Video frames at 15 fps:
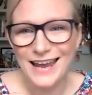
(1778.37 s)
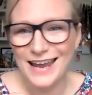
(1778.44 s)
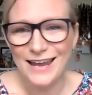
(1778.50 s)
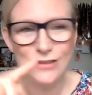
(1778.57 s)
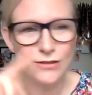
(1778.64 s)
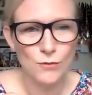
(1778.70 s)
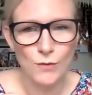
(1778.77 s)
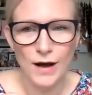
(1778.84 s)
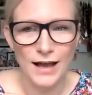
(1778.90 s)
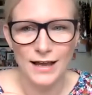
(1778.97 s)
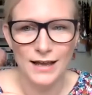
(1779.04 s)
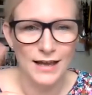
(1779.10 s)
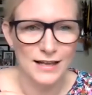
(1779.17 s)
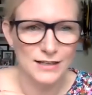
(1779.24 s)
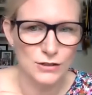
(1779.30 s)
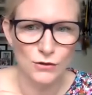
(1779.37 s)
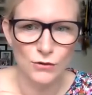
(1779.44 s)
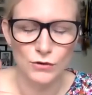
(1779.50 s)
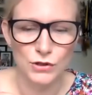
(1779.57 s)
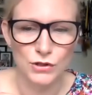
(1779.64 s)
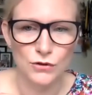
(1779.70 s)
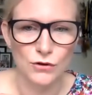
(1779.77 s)
Either way, it's
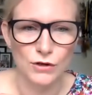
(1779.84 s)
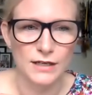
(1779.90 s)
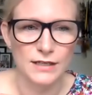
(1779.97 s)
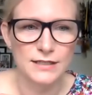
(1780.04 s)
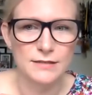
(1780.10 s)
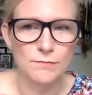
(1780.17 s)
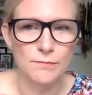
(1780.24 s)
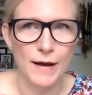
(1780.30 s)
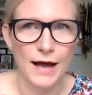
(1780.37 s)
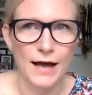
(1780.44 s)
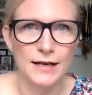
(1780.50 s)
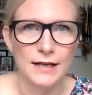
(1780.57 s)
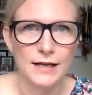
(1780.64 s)
your choice. But